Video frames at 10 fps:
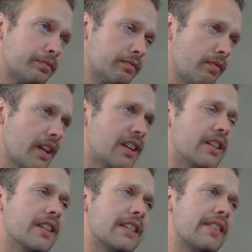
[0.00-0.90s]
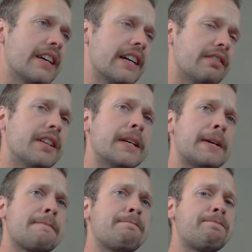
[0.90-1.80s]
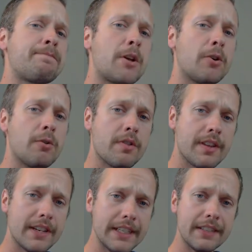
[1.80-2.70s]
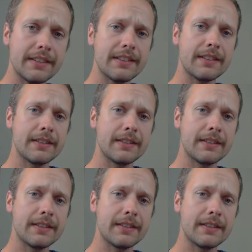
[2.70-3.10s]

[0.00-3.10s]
It does have a kind of like earthiness.